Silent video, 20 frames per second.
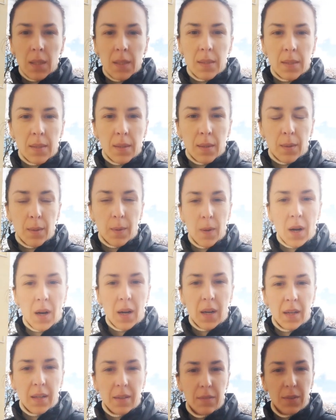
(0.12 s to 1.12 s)
So,
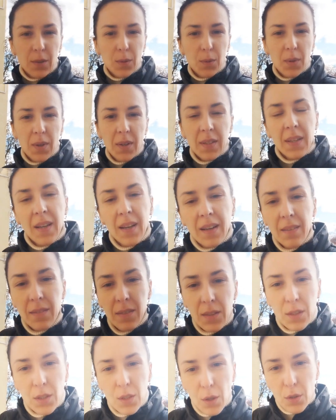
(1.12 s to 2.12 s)
hi everyone,
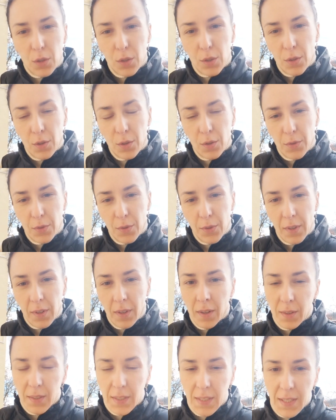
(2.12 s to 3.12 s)
haven't talked to you for a
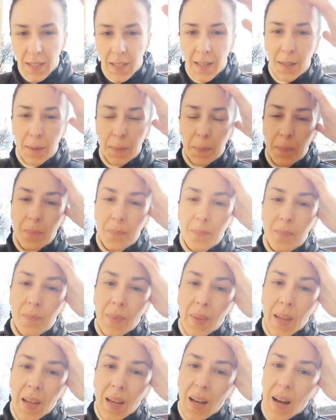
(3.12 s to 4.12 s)
long time.
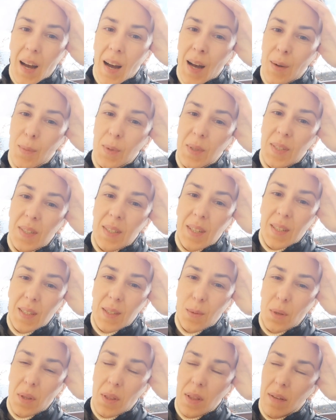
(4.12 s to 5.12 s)
I will
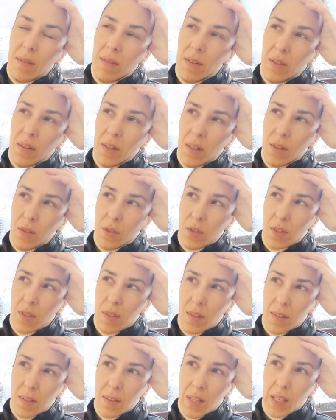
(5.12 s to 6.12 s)
start with the very
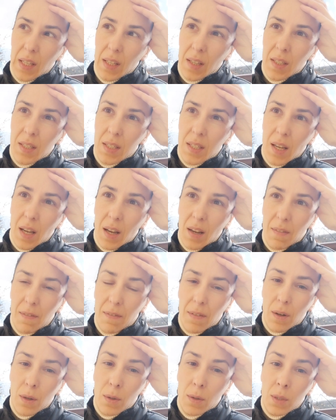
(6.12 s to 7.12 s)
interesting thing that I have
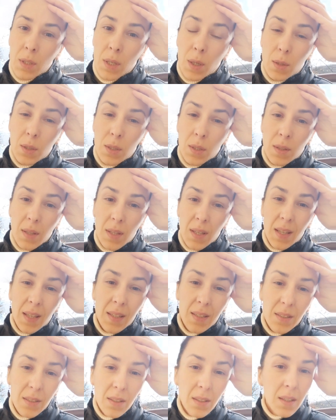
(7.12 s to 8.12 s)
found out on the
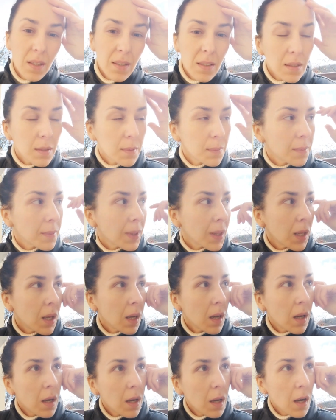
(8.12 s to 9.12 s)
internet.
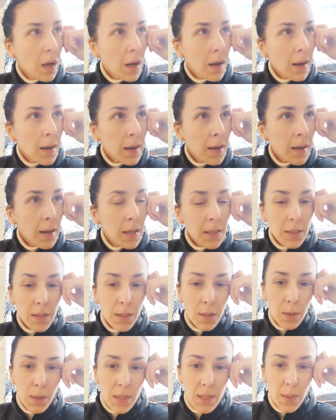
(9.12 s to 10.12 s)

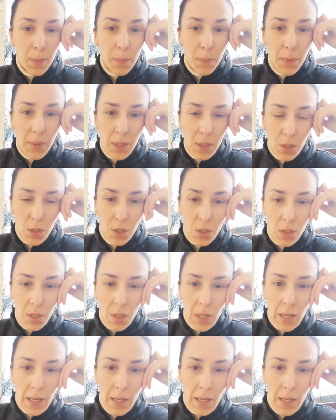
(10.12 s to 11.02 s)
There is a bitch